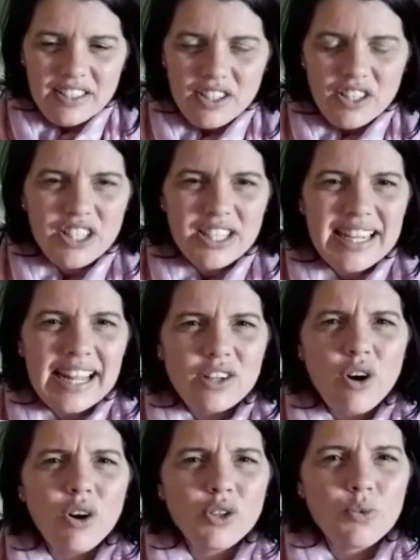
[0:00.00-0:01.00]
just let
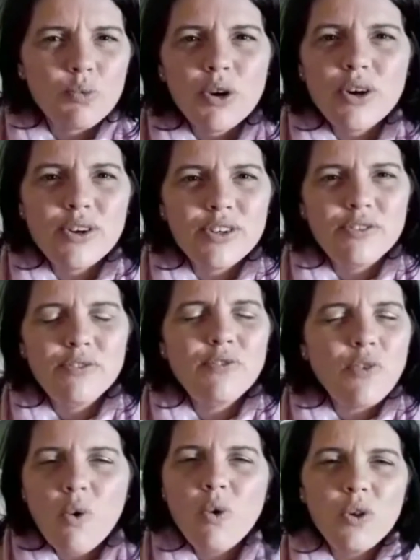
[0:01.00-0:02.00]
God's word
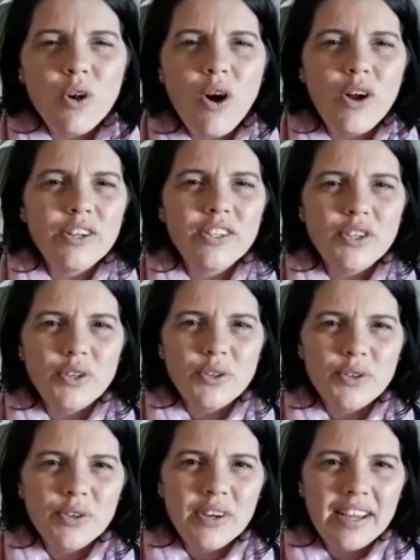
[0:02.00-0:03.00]
fall on
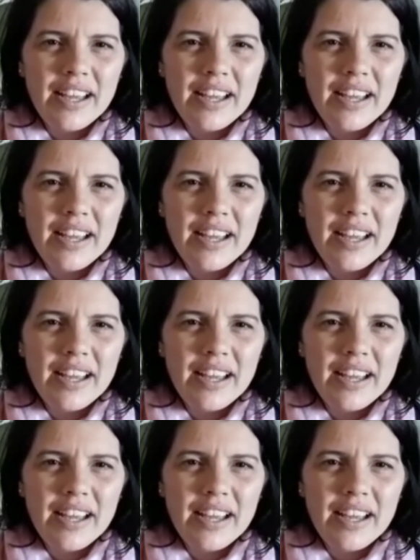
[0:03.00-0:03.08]
you